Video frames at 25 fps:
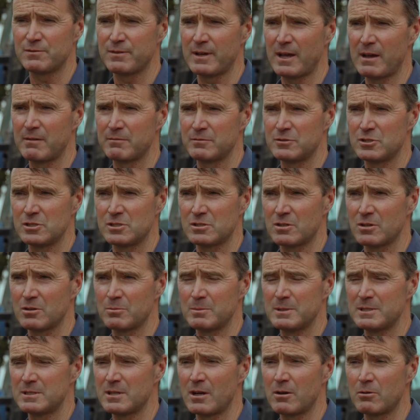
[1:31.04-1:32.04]
farm have just got to
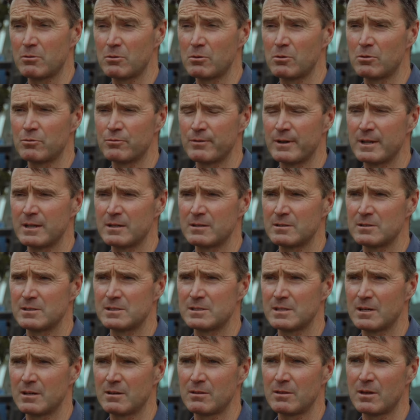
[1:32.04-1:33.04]
be total all-rounders,
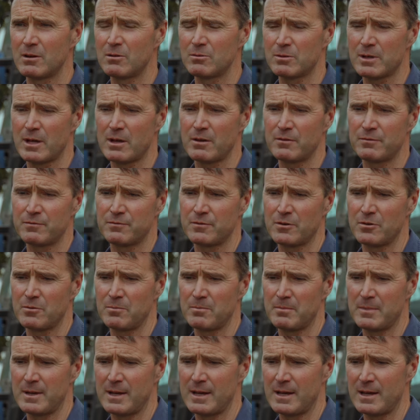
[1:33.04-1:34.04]
so they'll go from
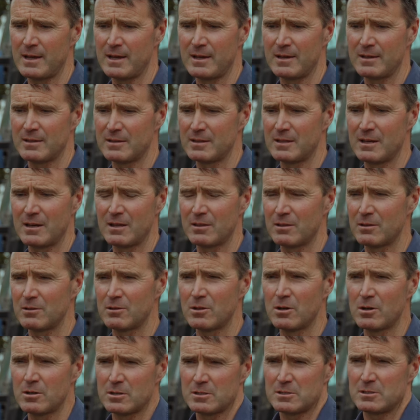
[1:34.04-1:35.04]
you know, the
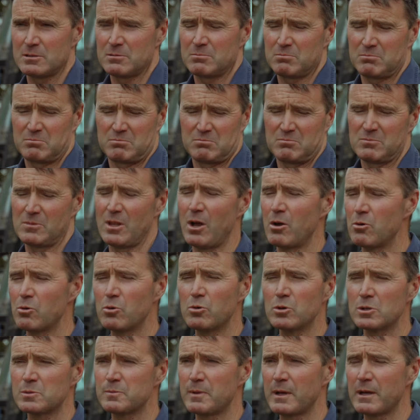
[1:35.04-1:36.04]
lightest low
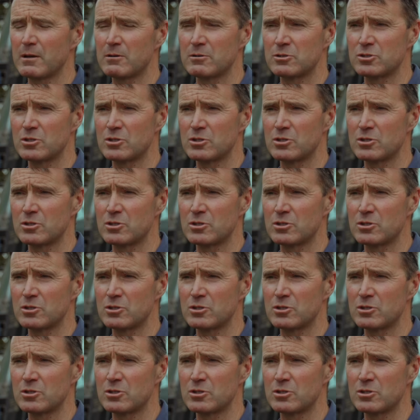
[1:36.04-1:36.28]
horsepower